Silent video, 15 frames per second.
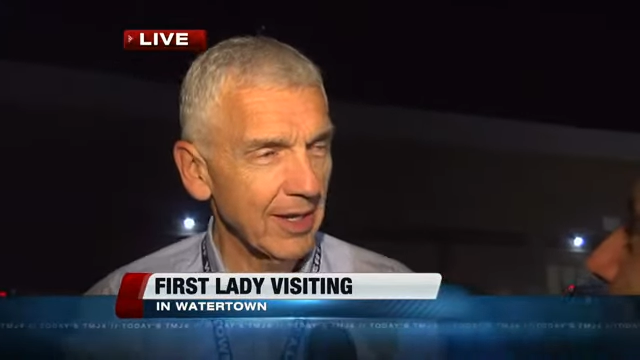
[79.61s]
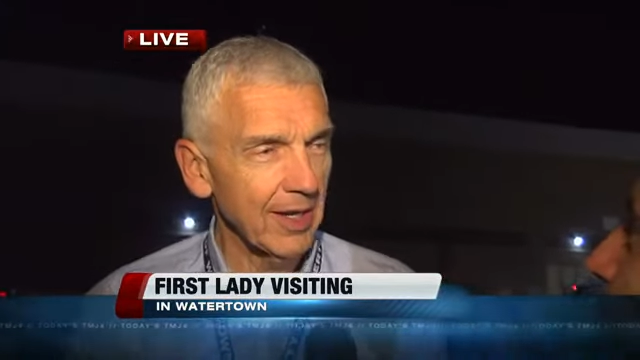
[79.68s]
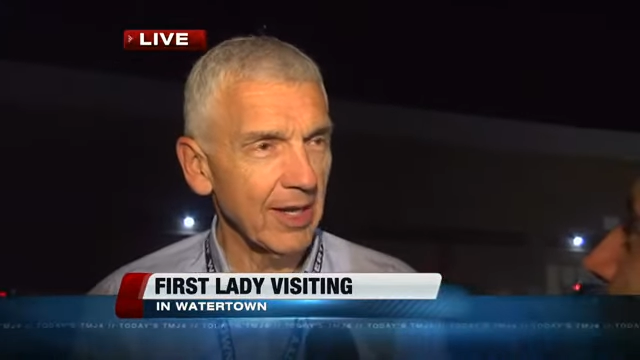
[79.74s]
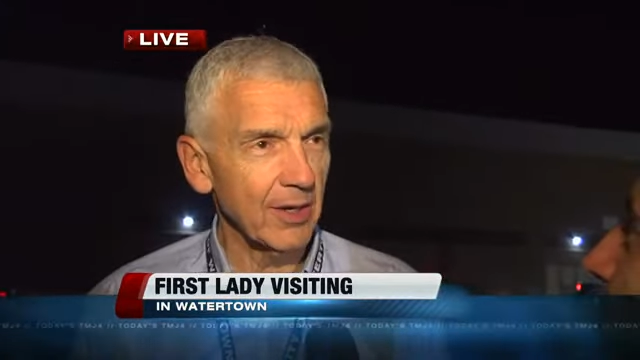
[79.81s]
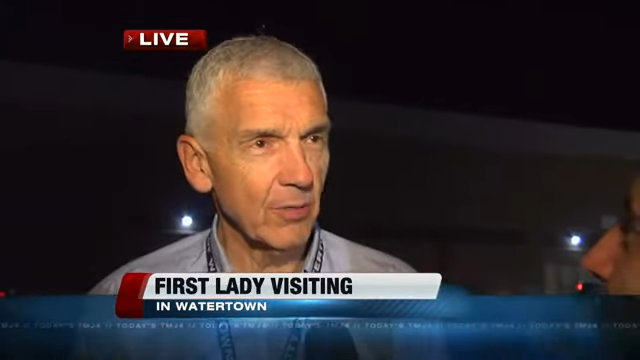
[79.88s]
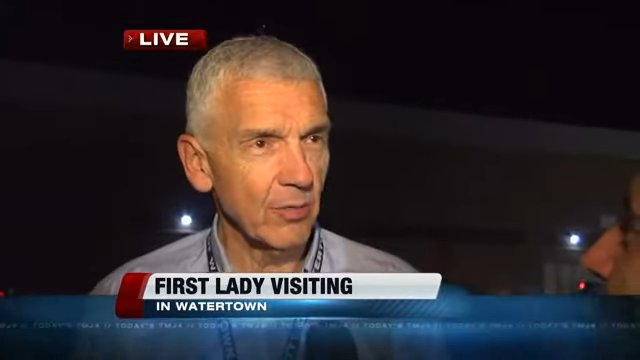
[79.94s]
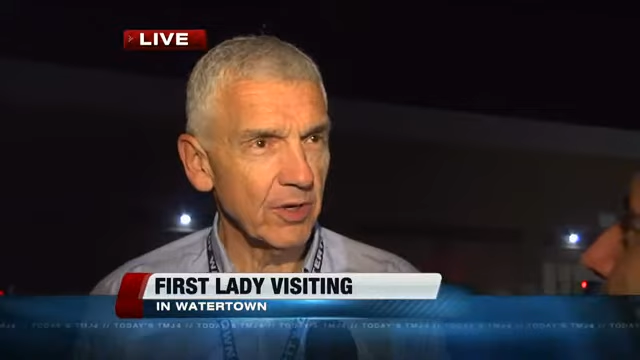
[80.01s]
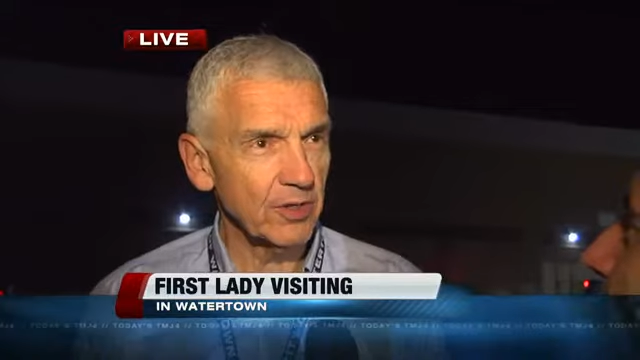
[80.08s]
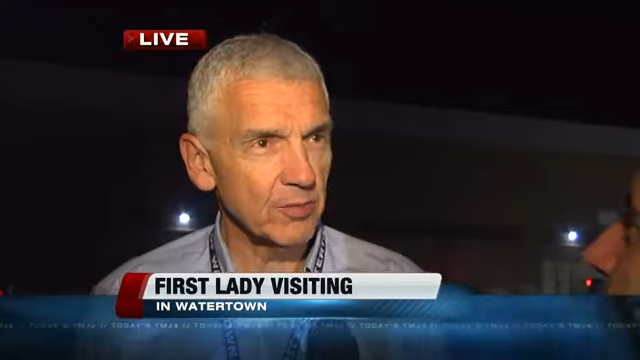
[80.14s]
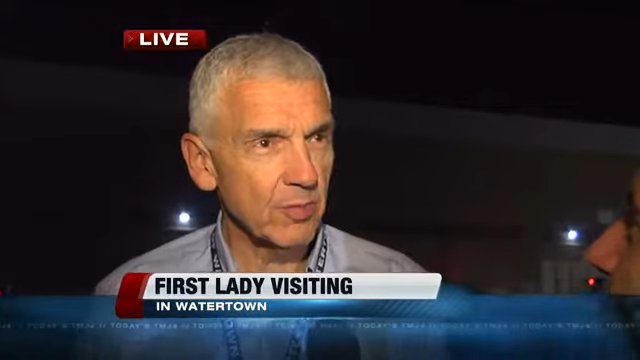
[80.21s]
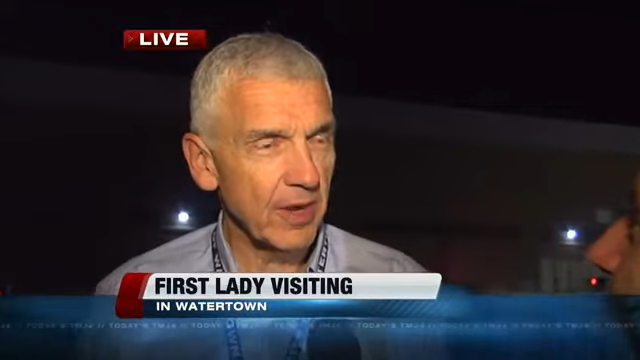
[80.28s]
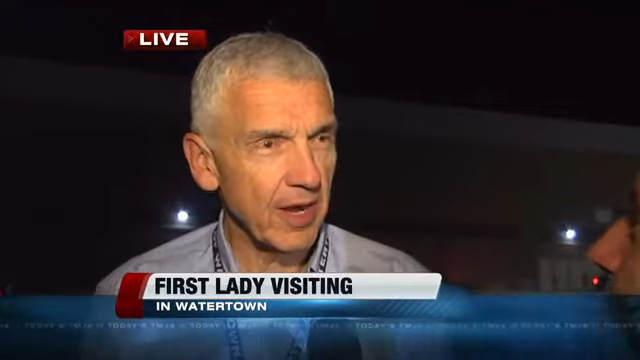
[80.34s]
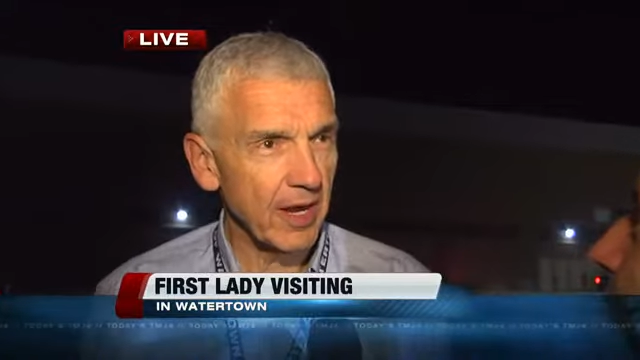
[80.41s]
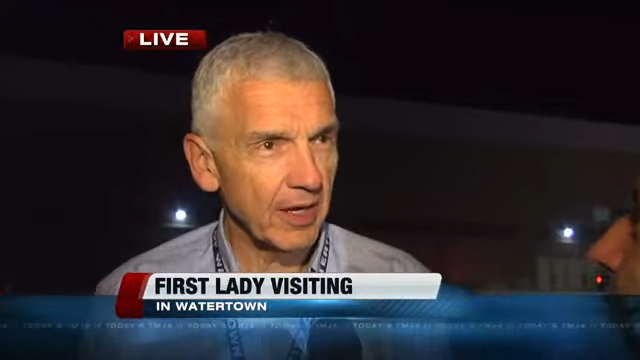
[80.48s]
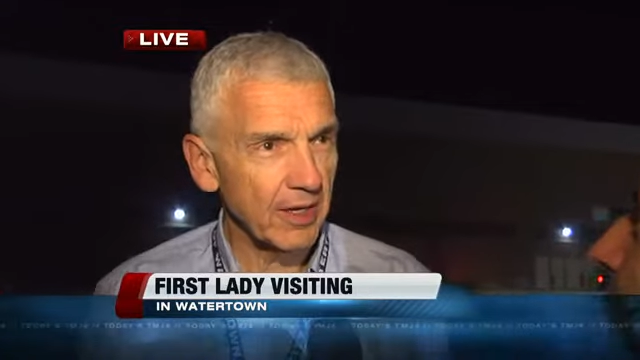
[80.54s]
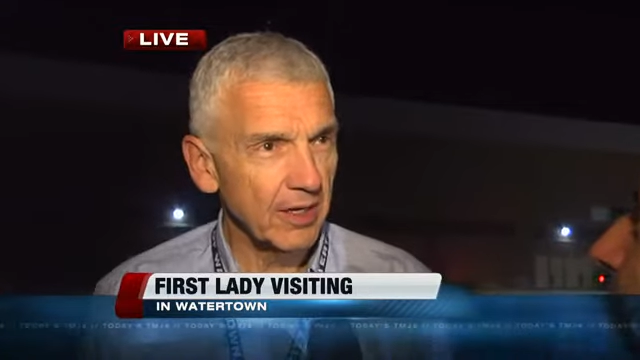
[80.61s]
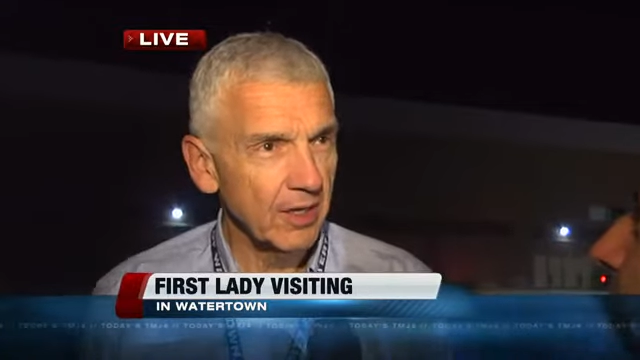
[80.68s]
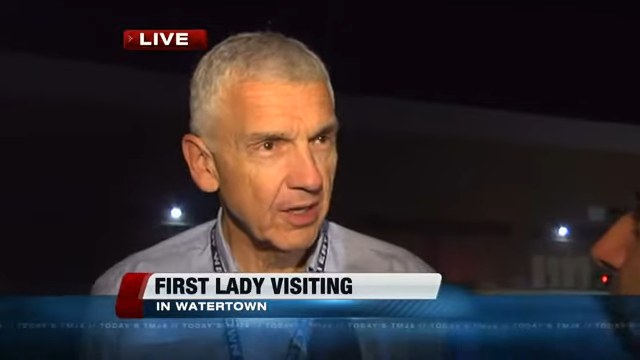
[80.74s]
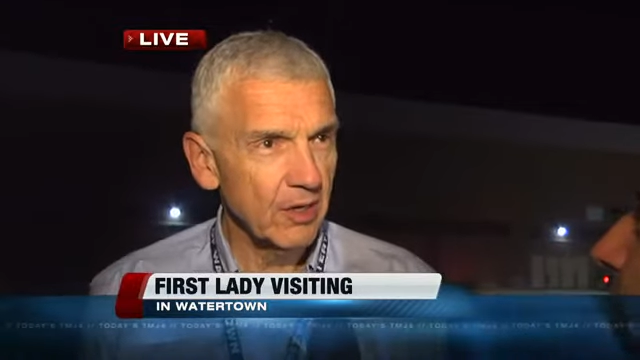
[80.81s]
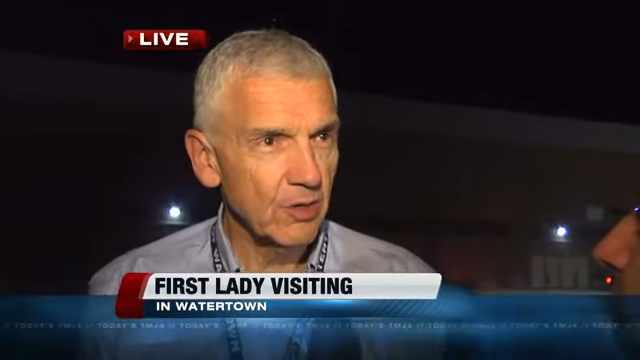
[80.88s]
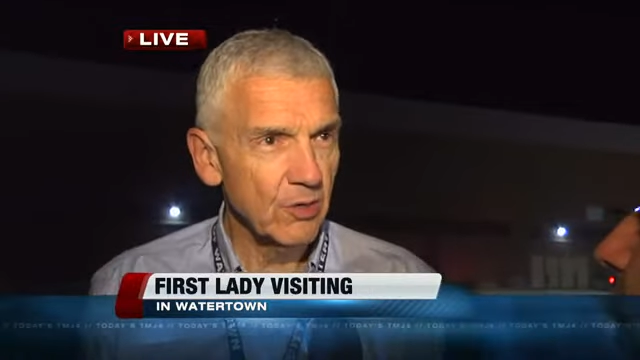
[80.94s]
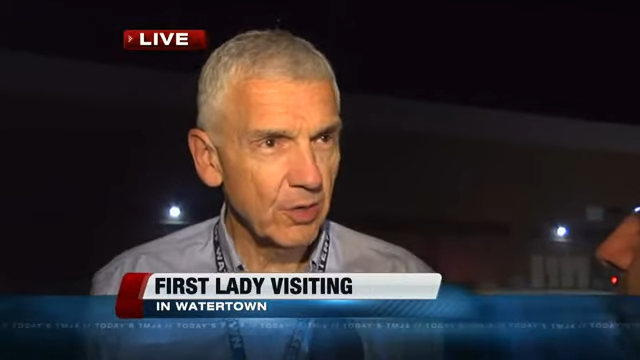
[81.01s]
And Wis-Pak,
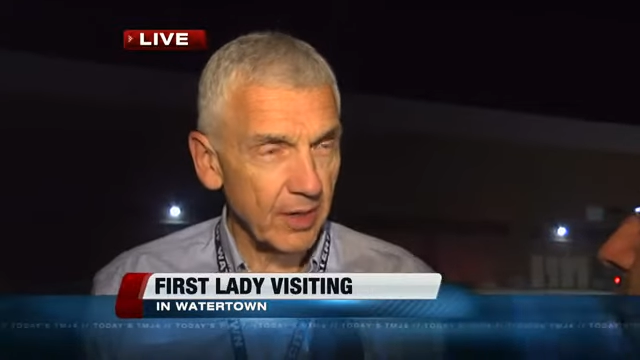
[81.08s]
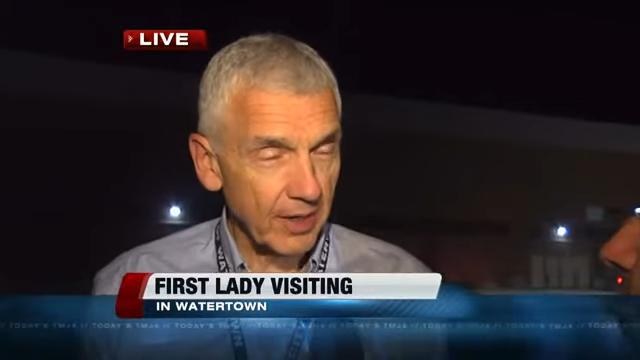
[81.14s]
who